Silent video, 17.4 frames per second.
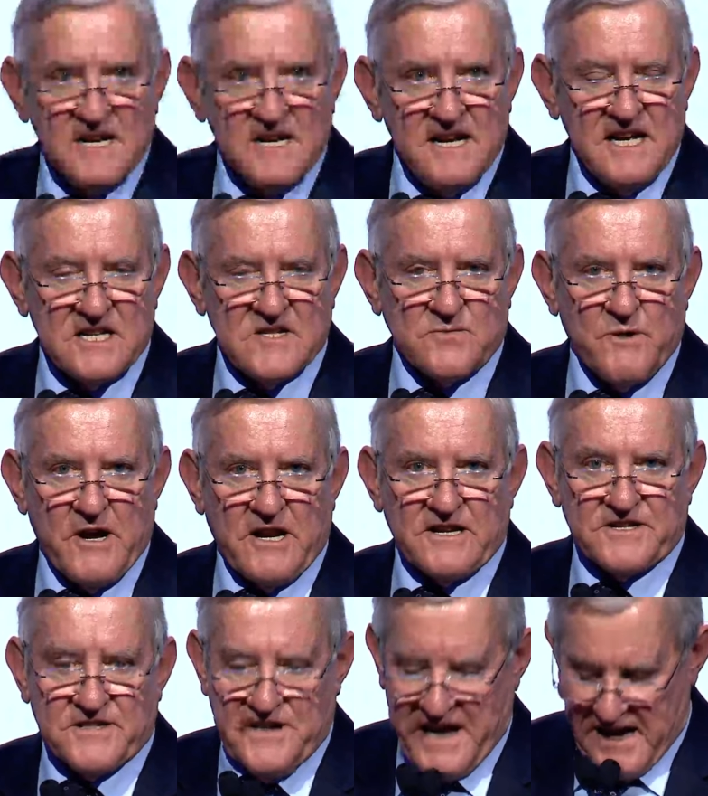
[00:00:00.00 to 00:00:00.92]
as well
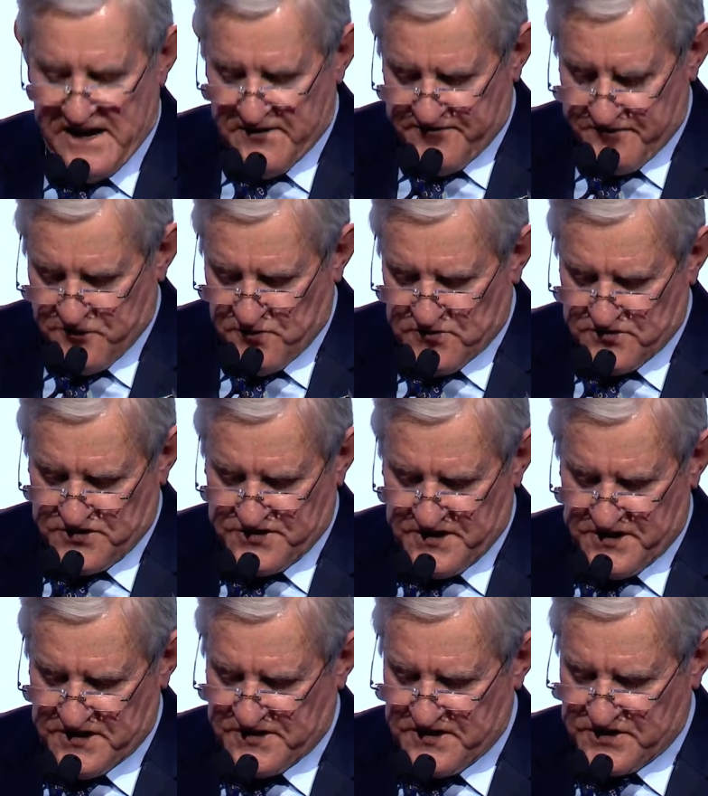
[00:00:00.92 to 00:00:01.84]
as now, of course, she's the